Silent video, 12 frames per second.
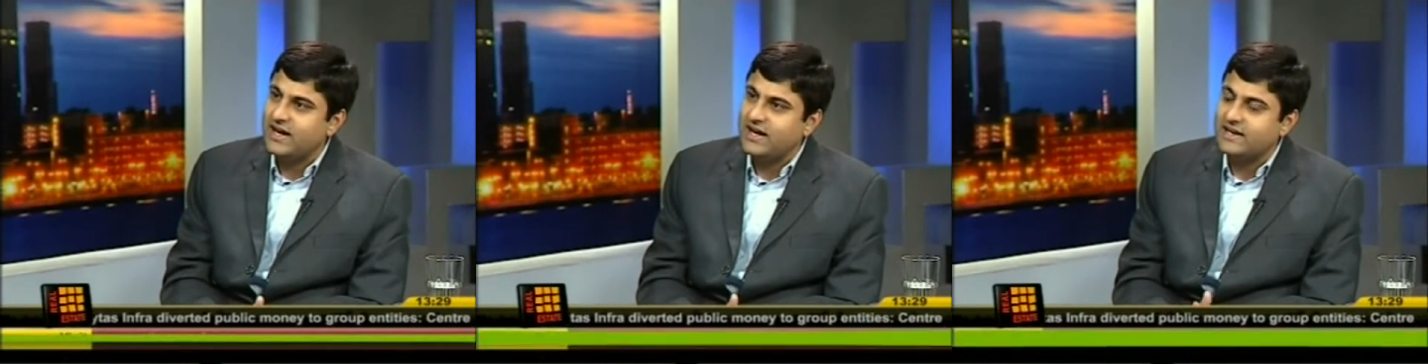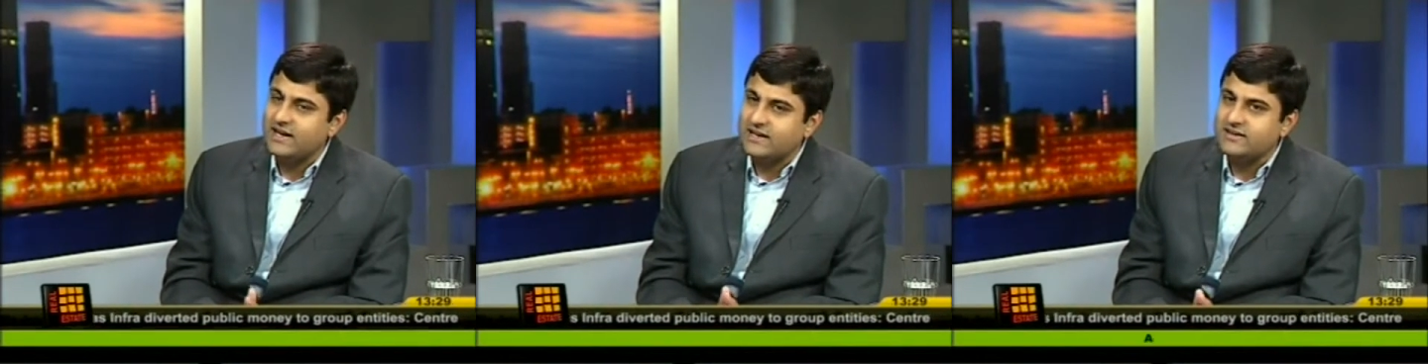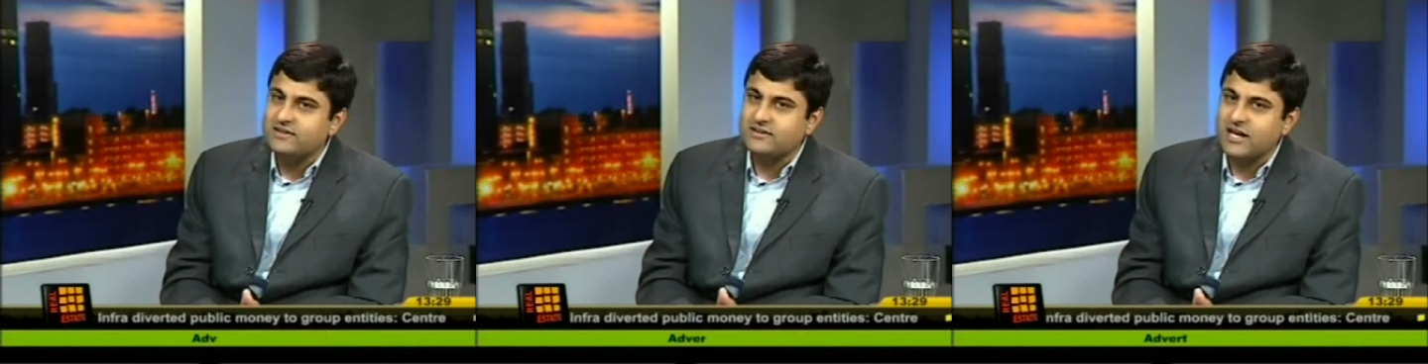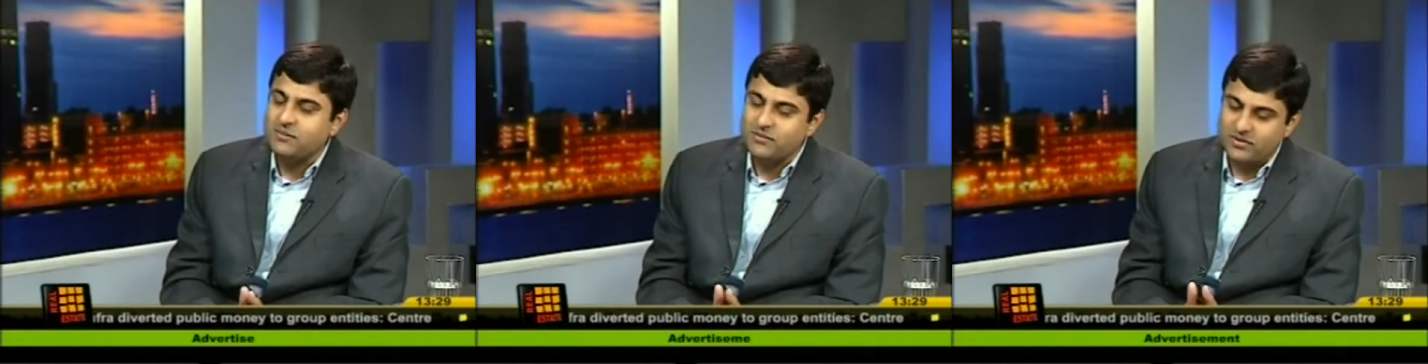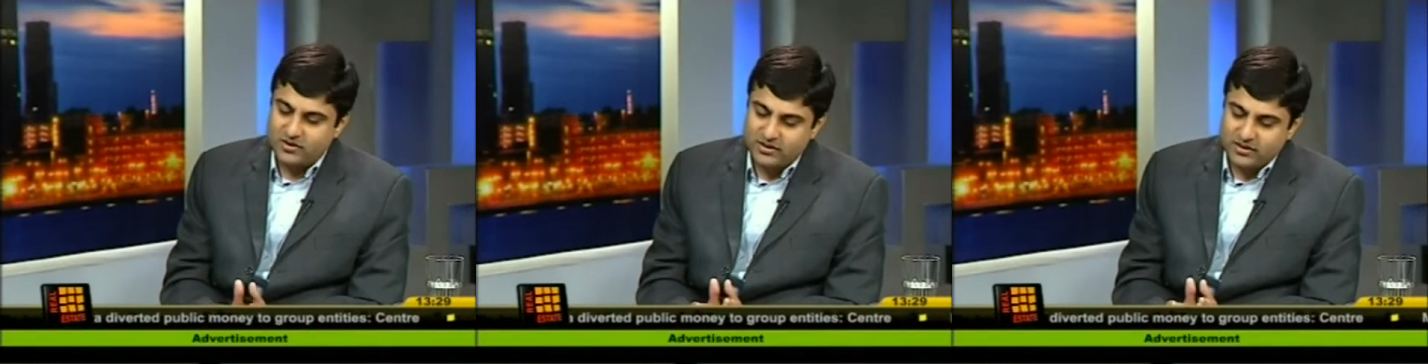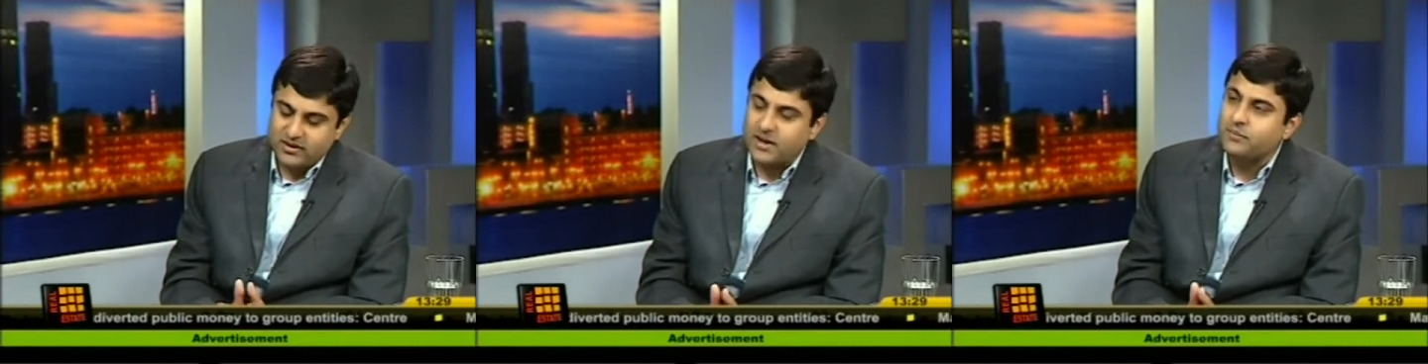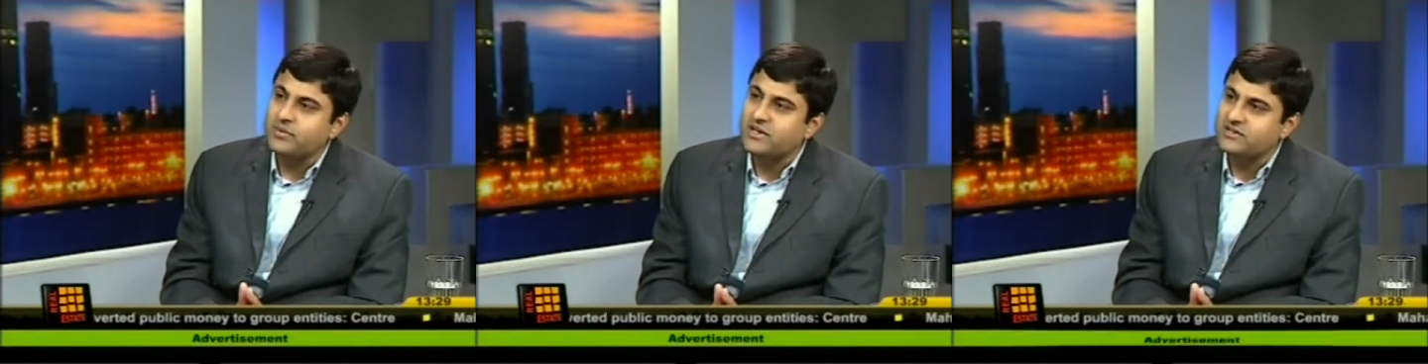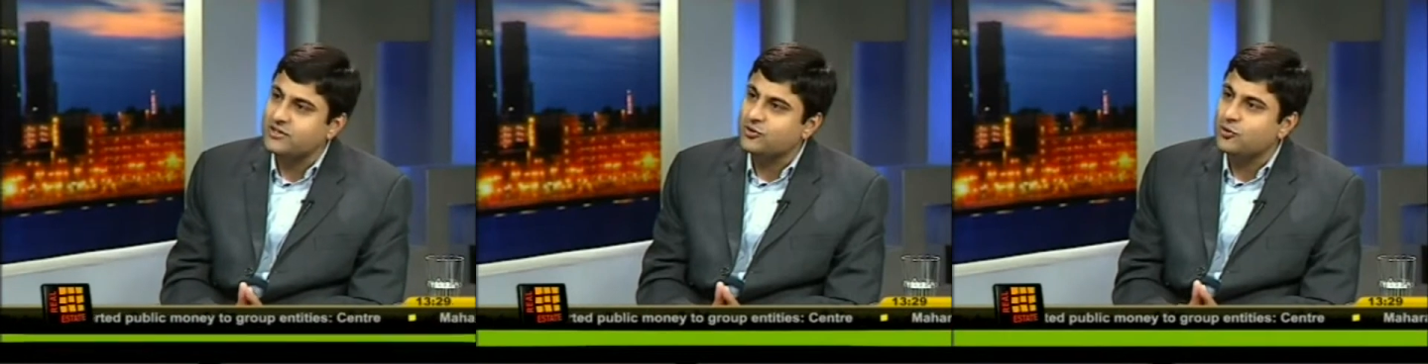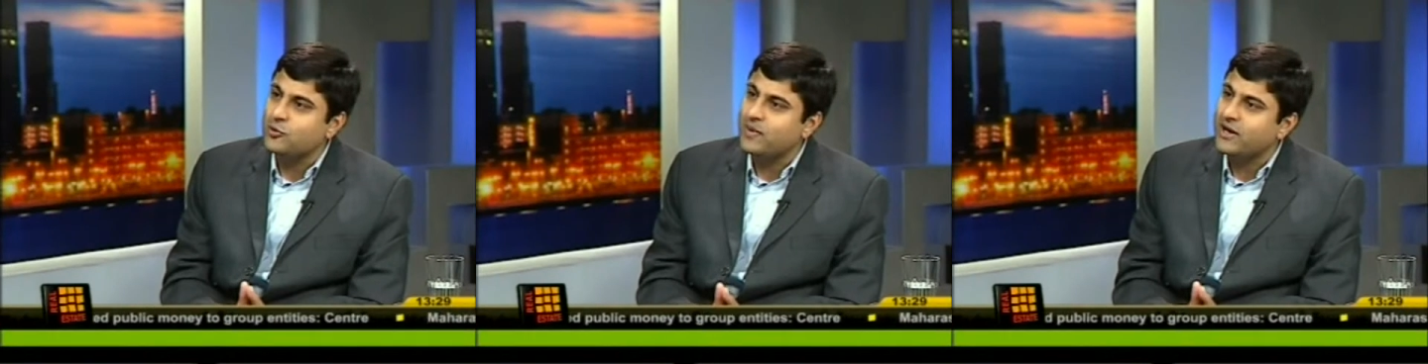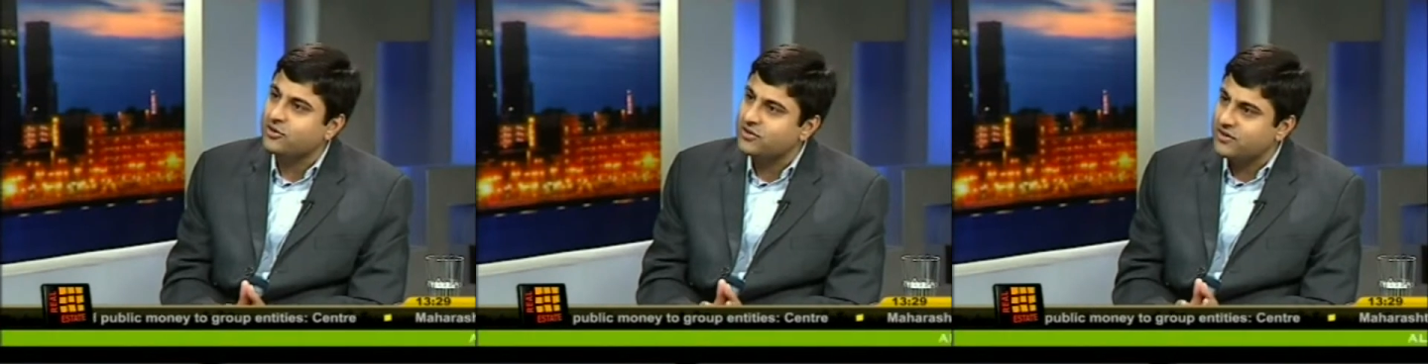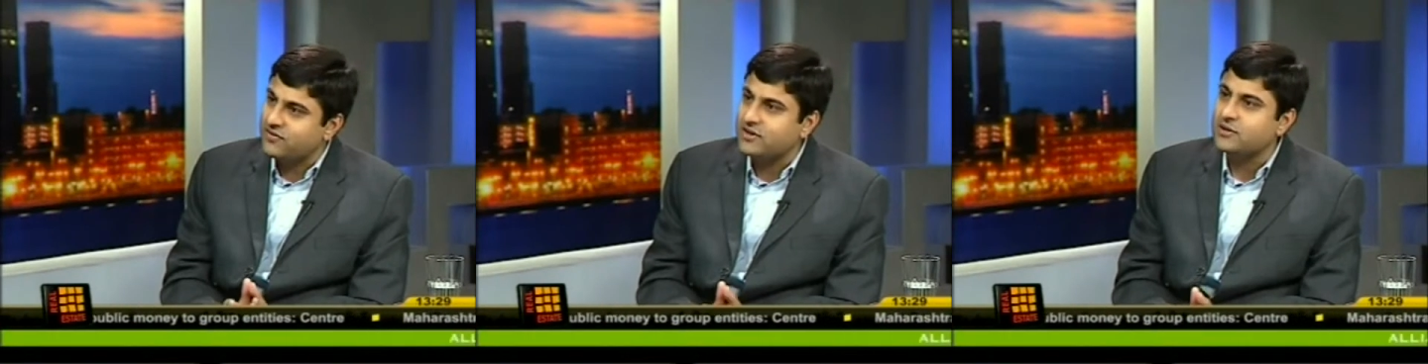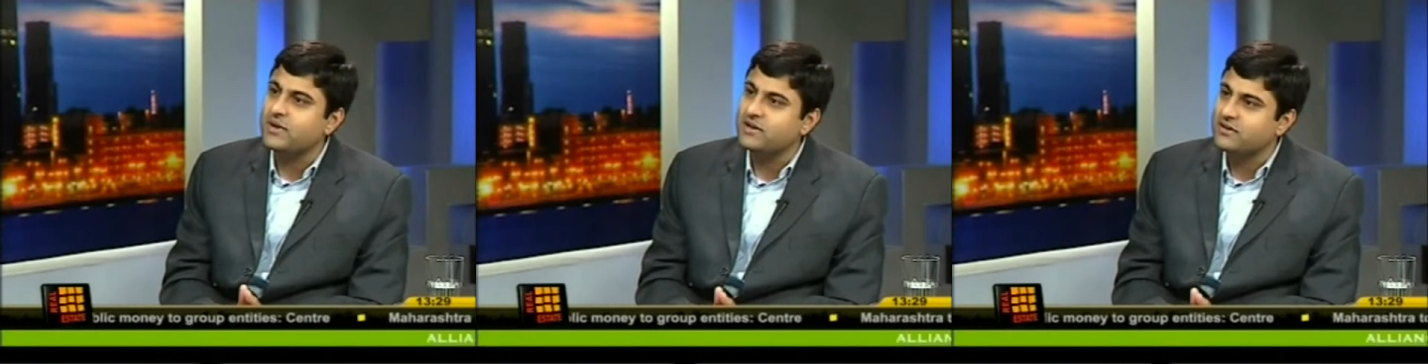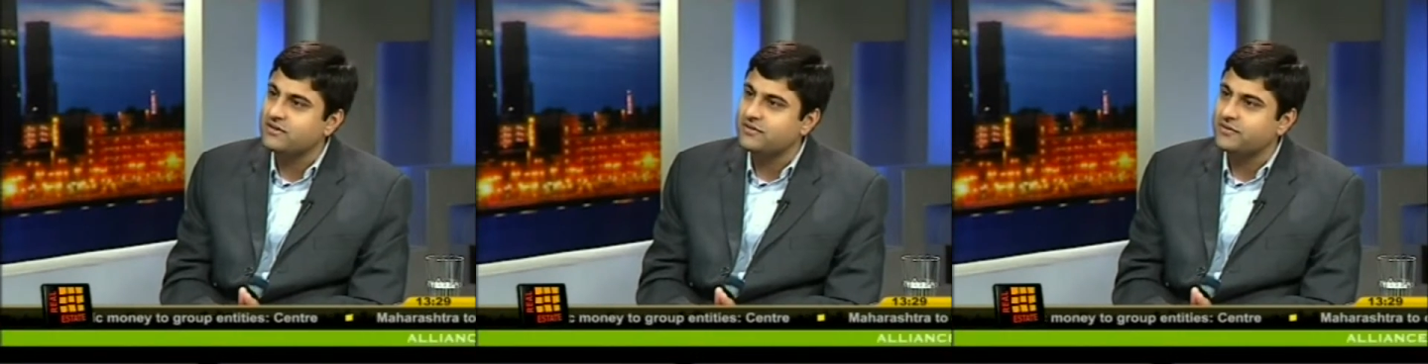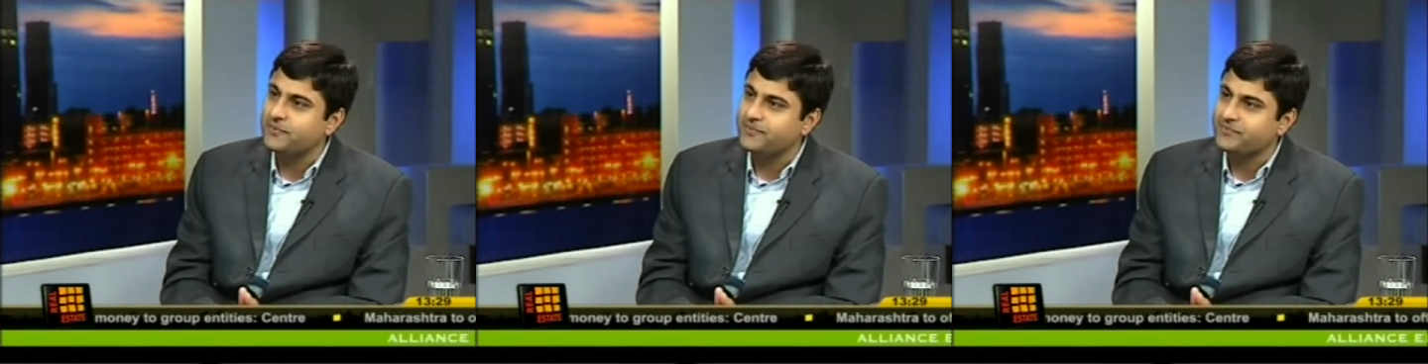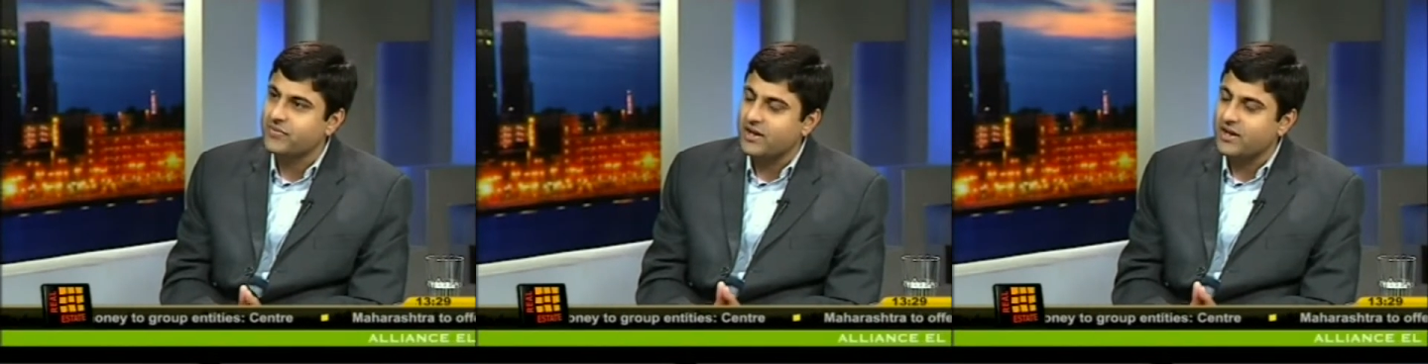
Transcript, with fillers: And at this time, companies need to go back to their fundamentals,